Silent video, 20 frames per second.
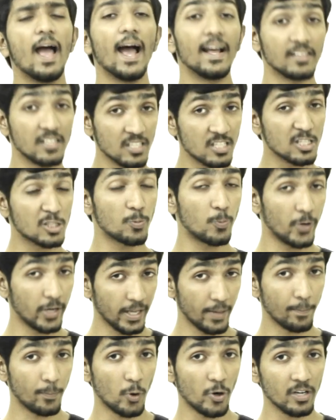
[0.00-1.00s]
And this is a
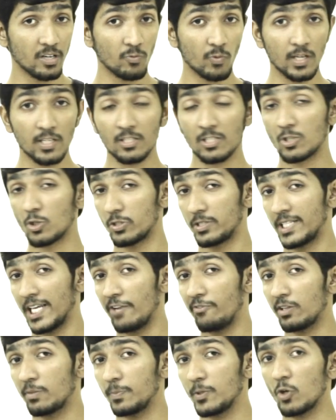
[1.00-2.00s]
pretty important one, so
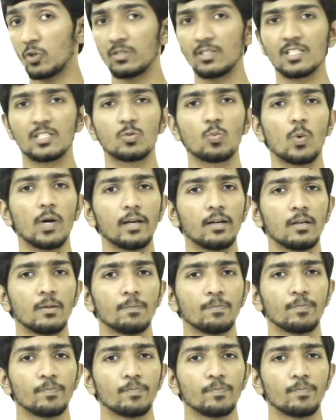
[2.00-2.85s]
stay with me on this one.